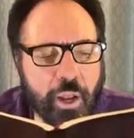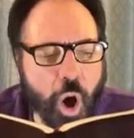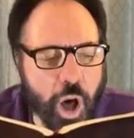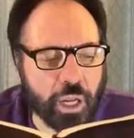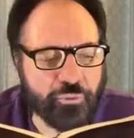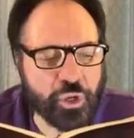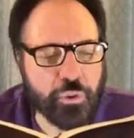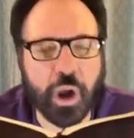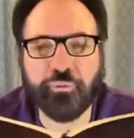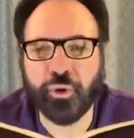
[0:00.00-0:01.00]
That all of
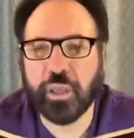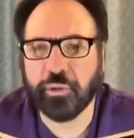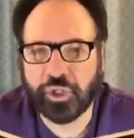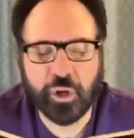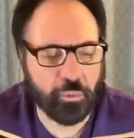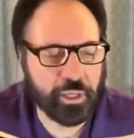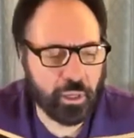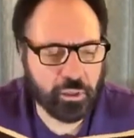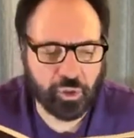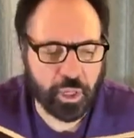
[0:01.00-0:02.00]
you are fully mature.
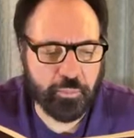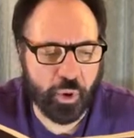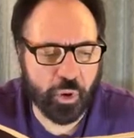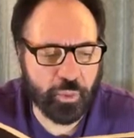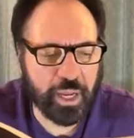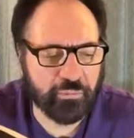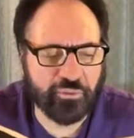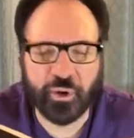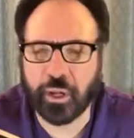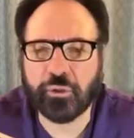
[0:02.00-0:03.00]
We don't, sorry, Paul, we
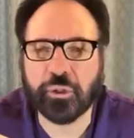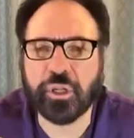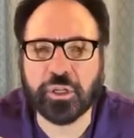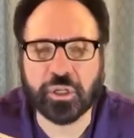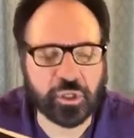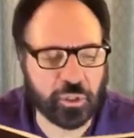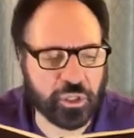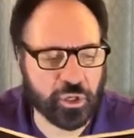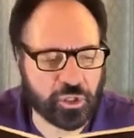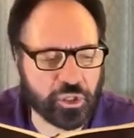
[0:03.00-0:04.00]
never followed your teaching,
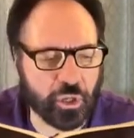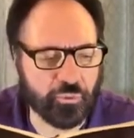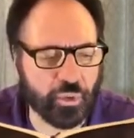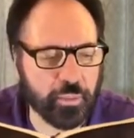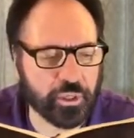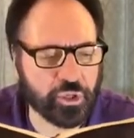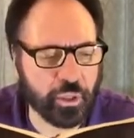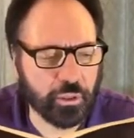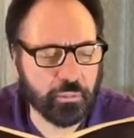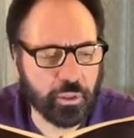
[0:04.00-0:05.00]
so the church is not fully
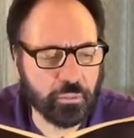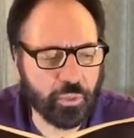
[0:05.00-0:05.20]
mature.